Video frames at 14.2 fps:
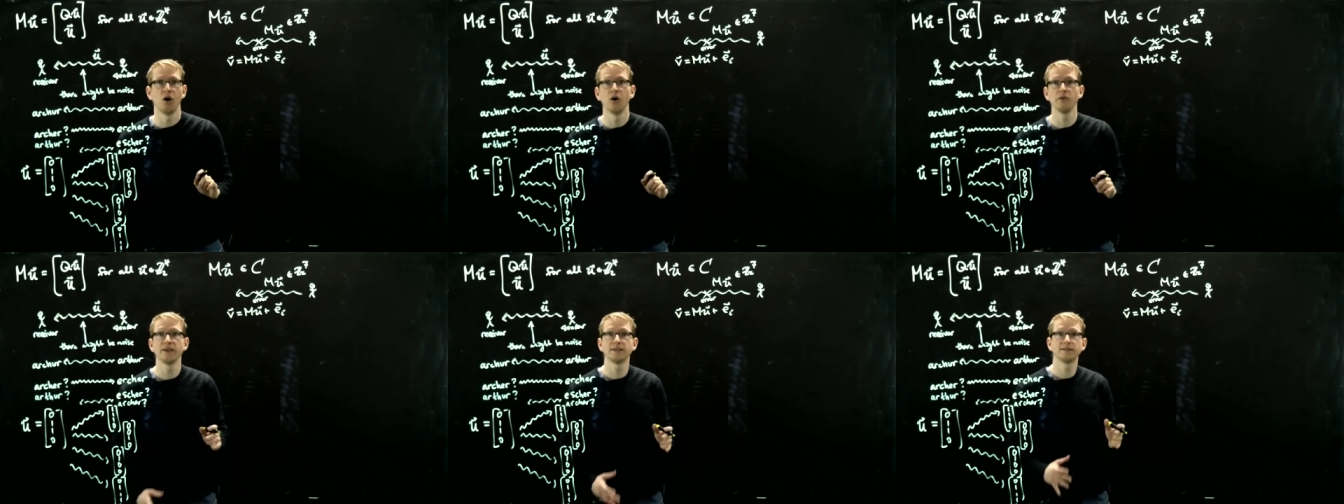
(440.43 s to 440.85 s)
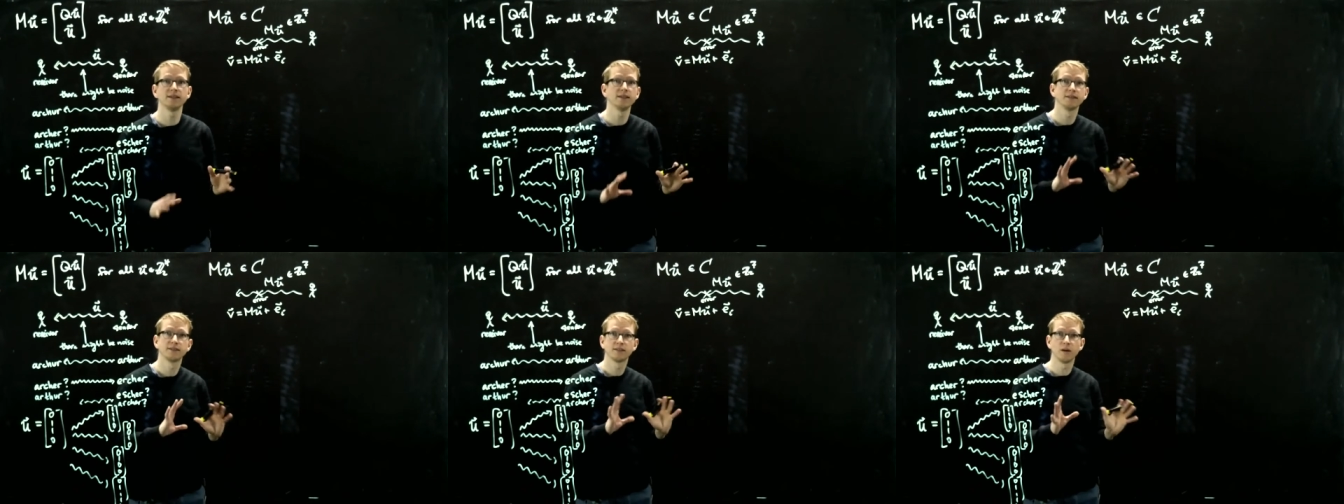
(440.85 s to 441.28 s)
All they
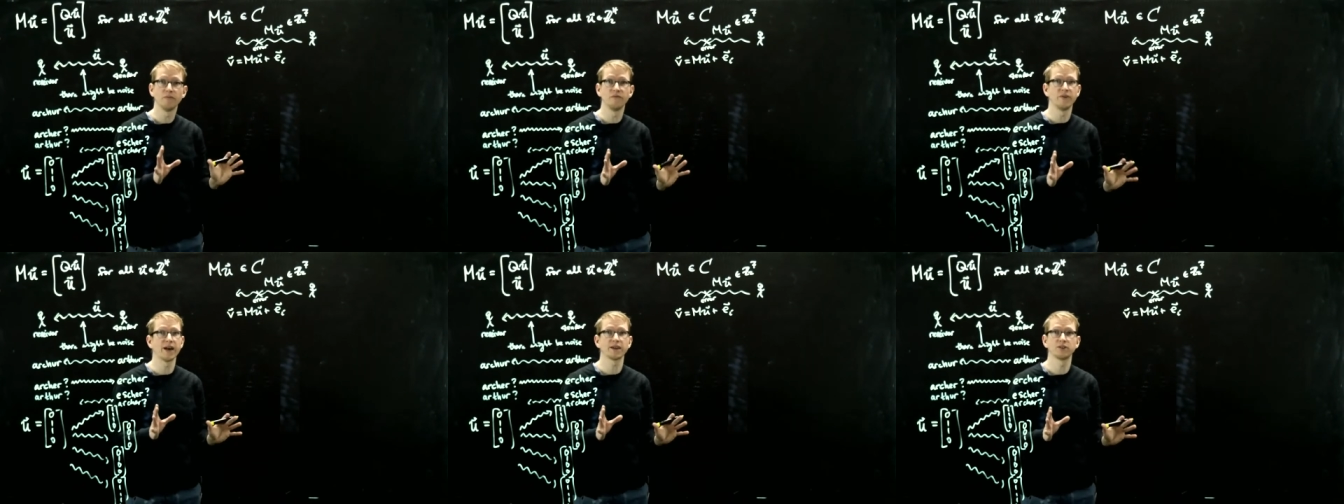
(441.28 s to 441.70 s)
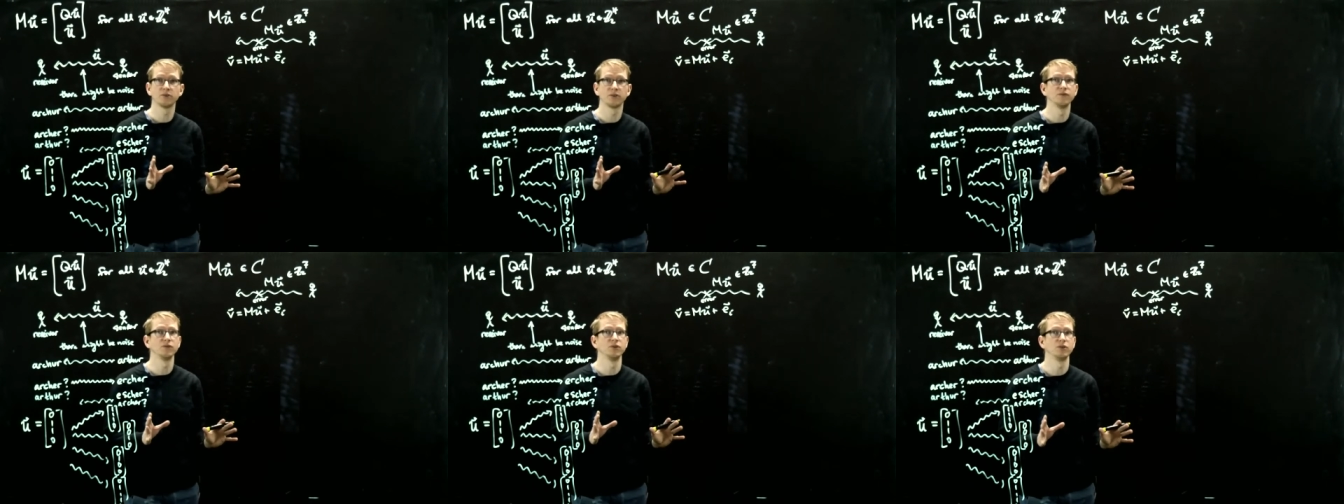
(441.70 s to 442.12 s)
see is some
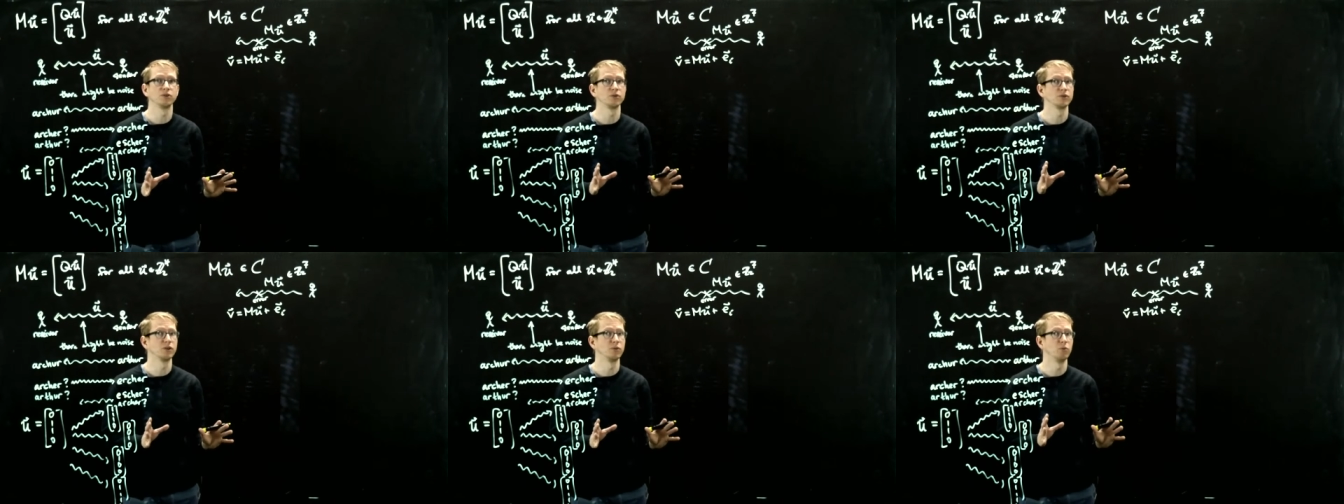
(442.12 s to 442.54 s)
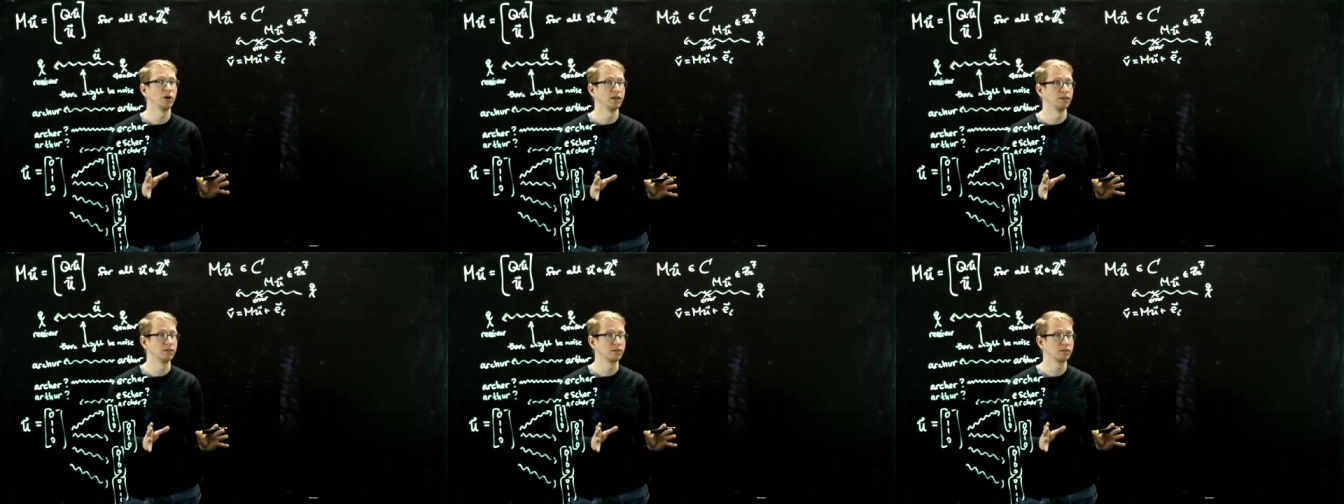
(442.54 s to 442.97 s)
vector of zeros and
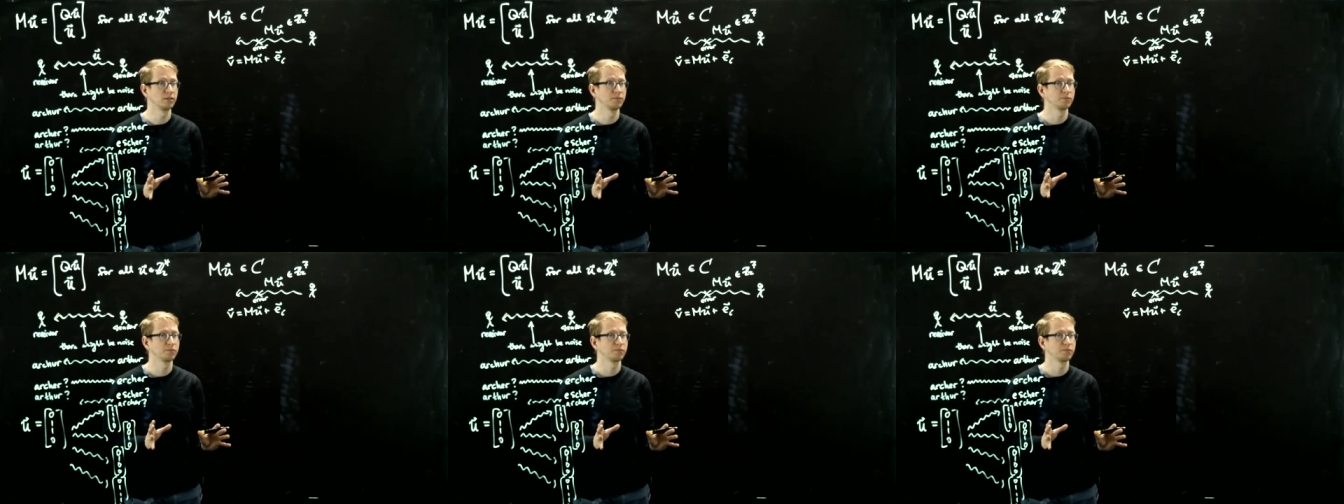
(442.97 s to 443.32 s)
ones.